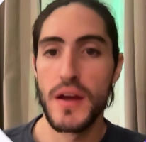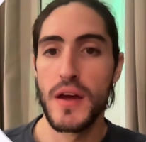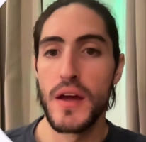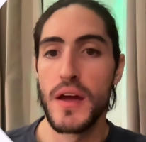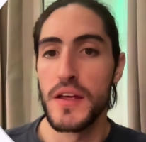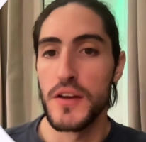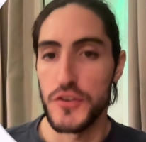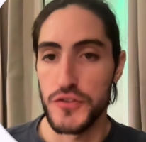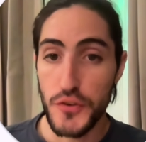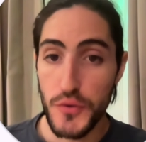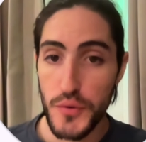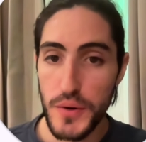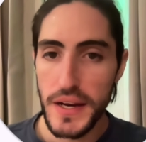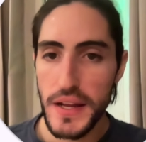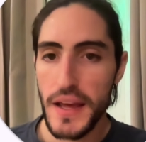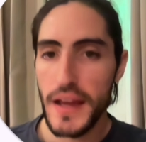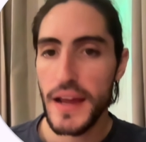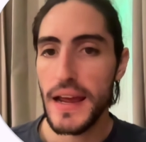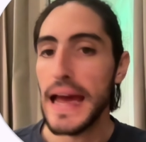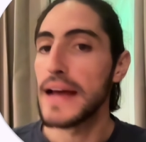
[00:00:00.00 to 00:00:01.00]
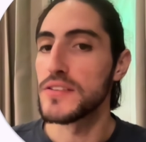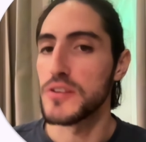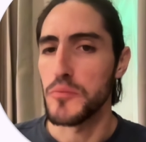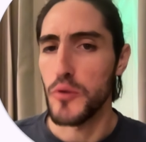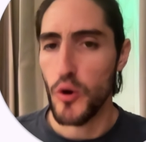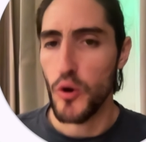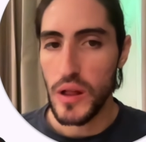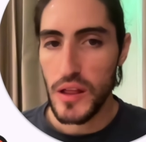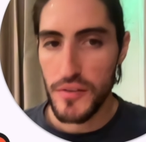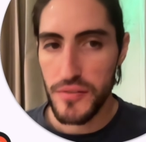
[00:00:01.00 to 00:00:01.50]
There's a greeting and some
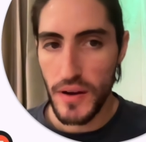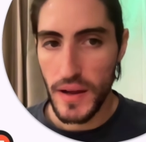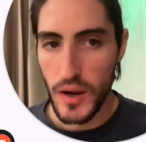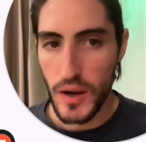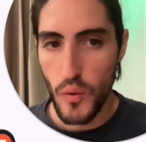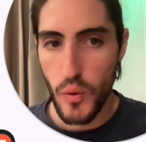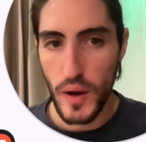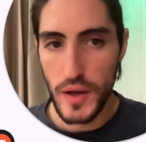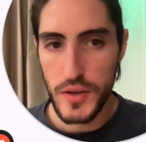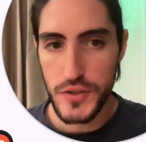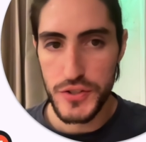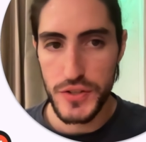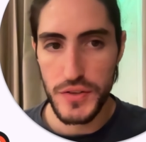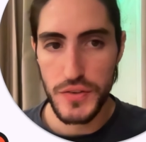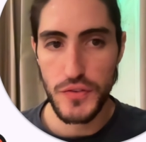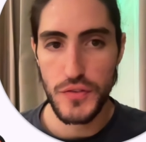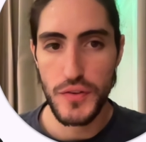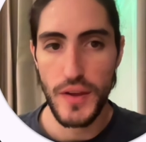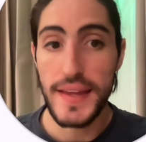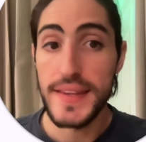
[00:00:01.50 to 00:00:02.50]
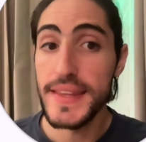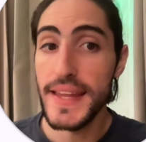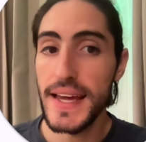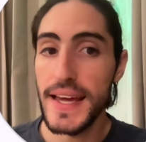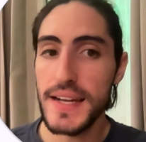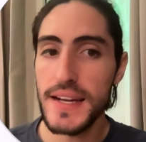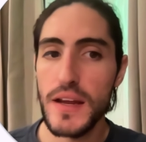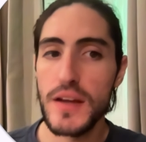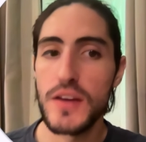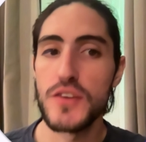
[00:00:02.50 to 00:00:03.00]
qualifying questions, and then
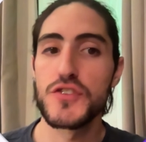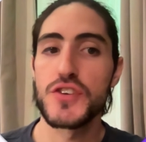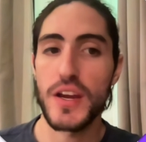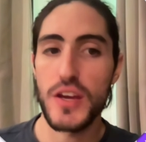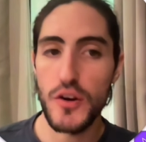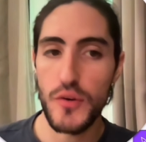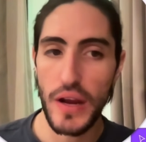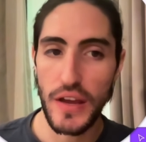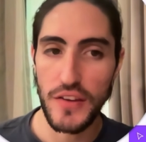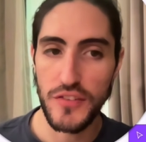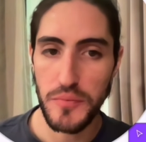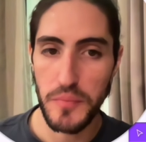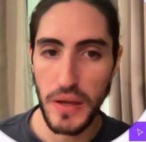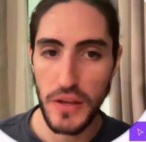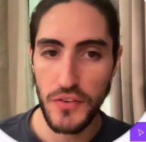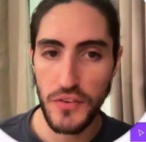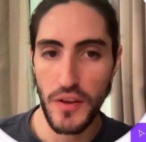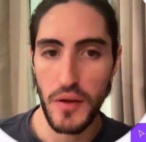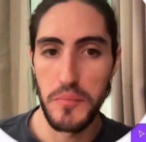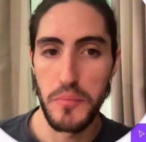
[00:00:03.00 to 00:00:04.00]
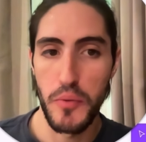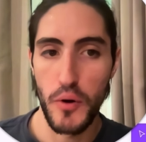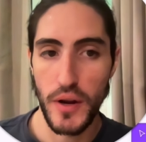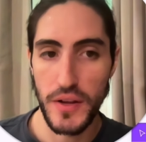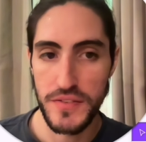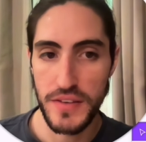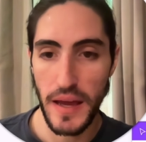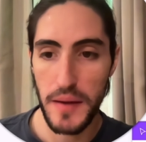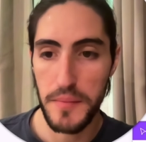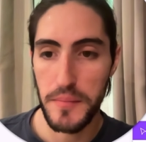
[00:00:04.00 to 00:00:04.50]
check your SMS and book a
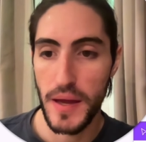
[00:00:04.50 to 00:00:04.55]
time.